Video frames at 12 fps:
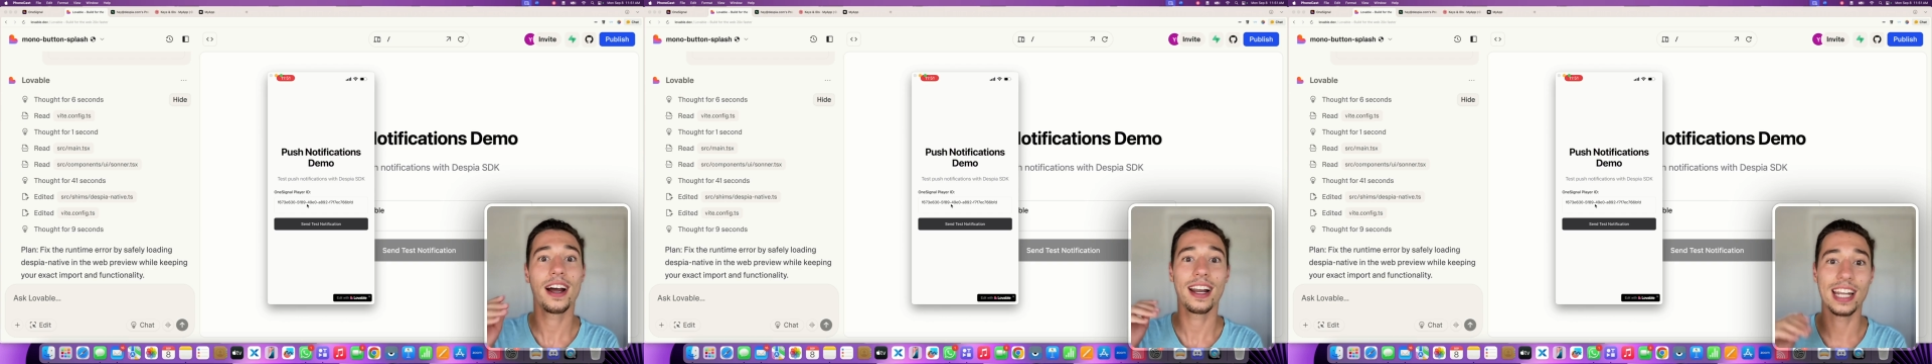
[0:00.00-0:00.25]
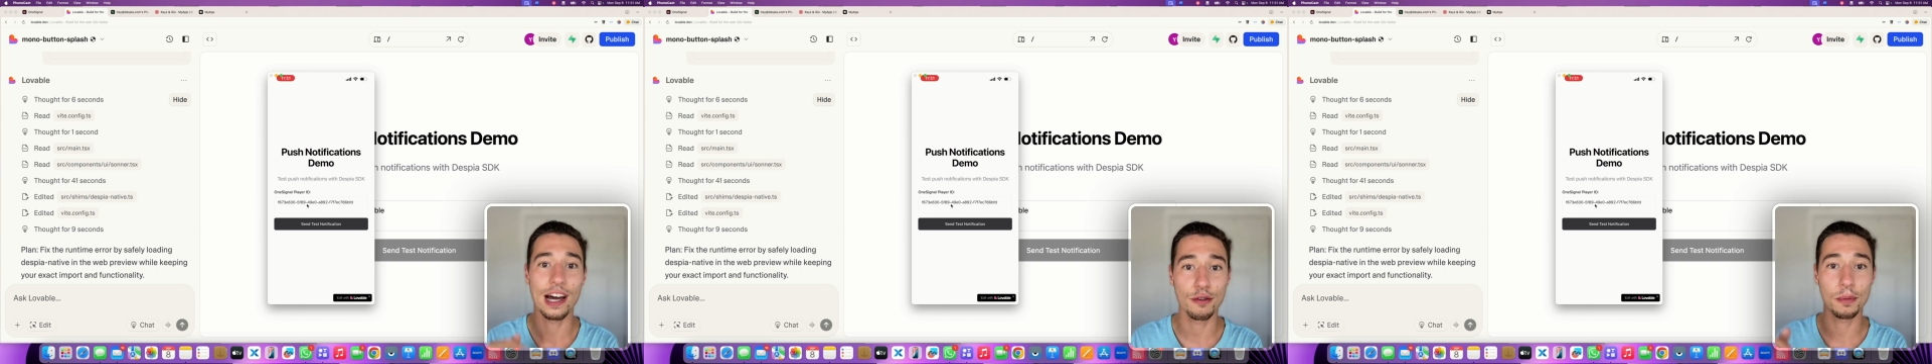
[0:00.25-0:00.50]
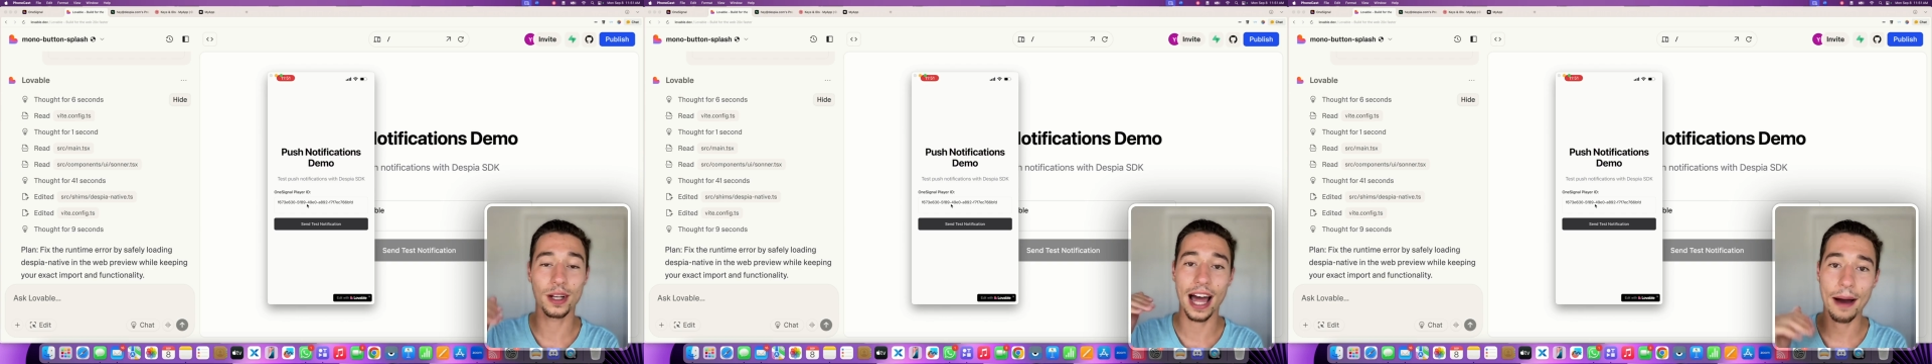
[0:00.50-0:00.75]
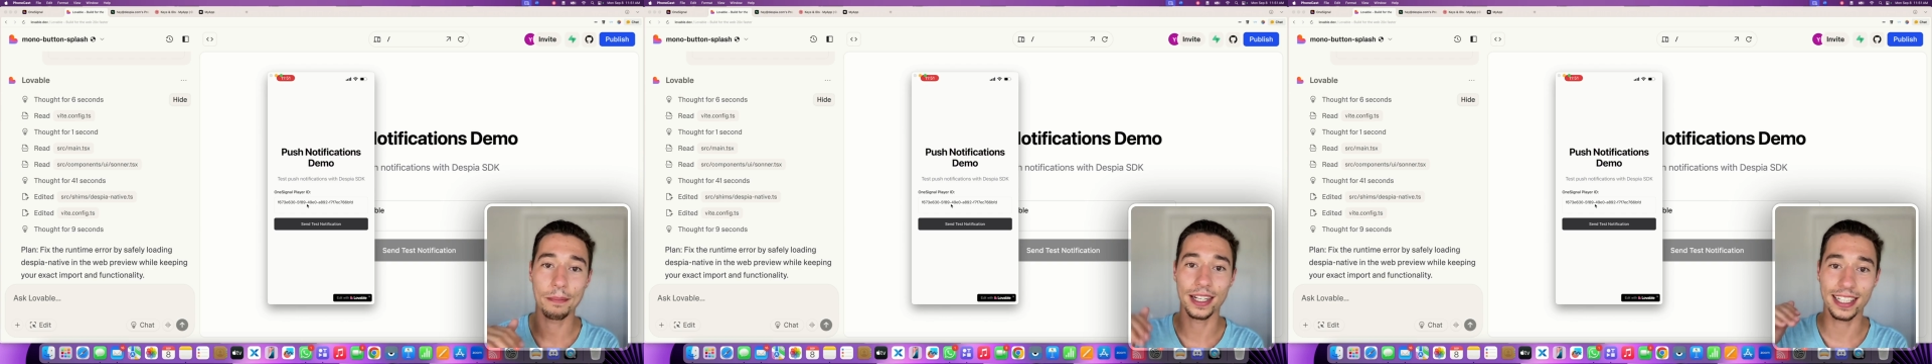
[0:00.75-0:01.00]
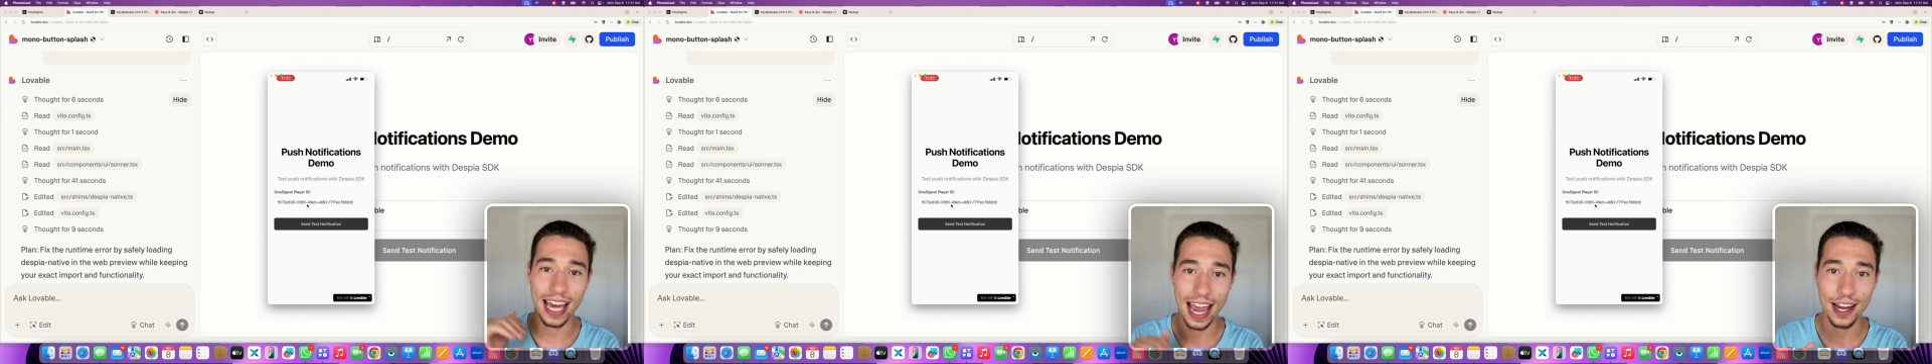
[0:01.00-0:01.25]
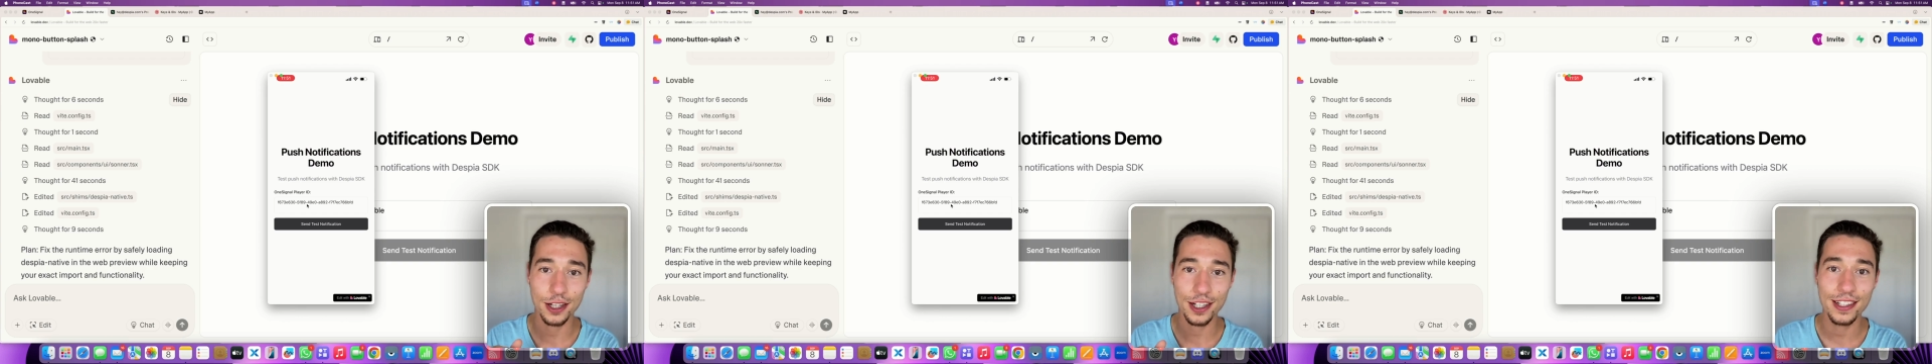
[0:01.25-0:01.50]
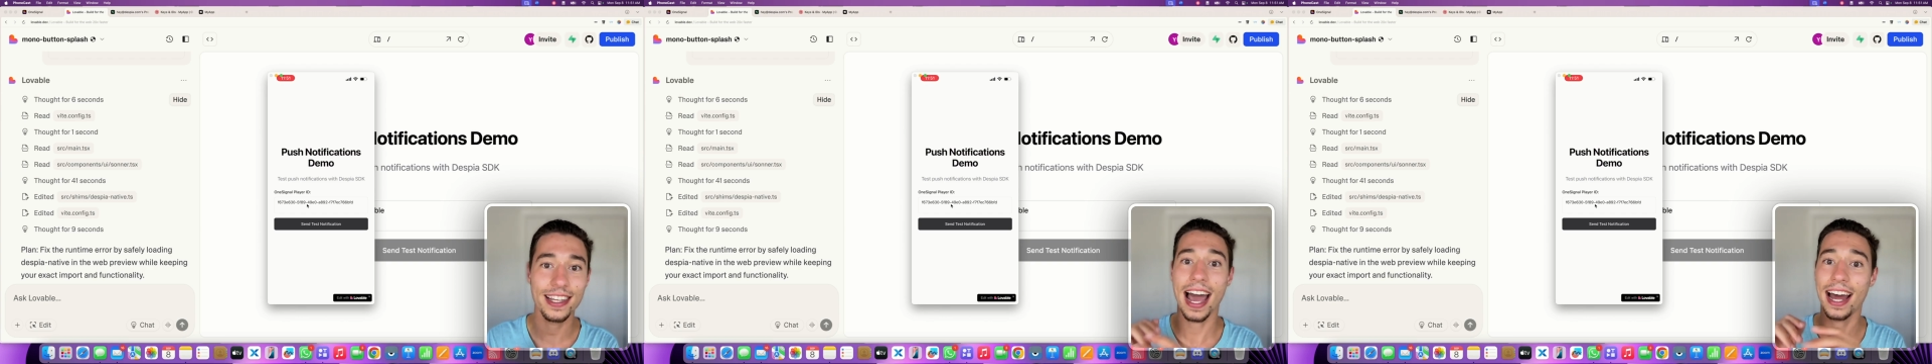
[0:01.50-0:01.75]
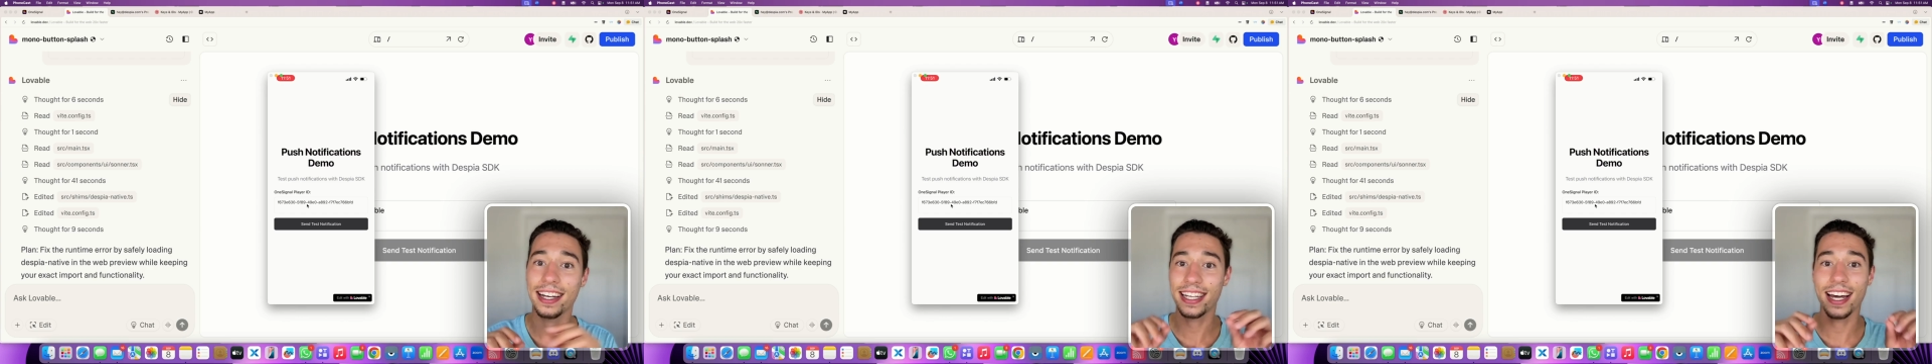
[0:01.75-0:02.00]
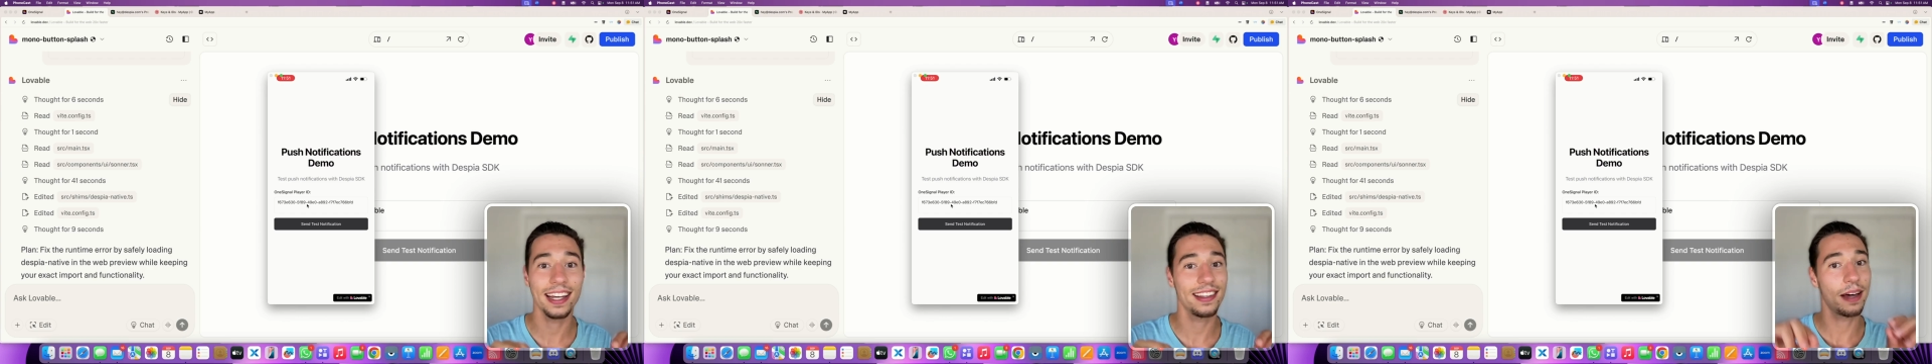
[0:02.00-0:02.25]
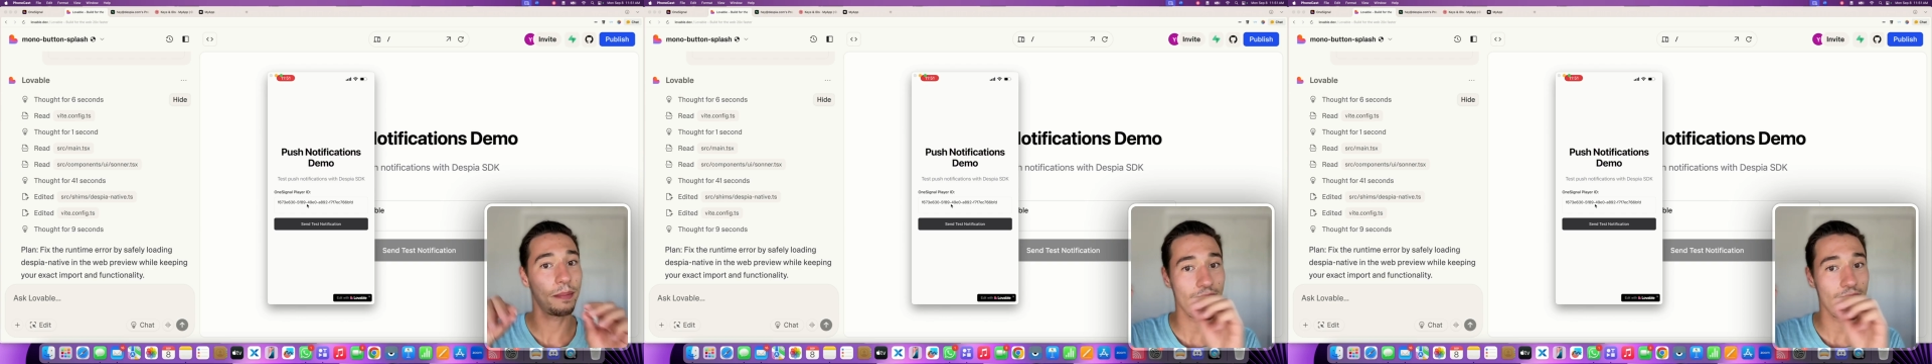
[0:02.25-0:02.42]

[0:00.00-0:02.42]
Lovable applications and getting them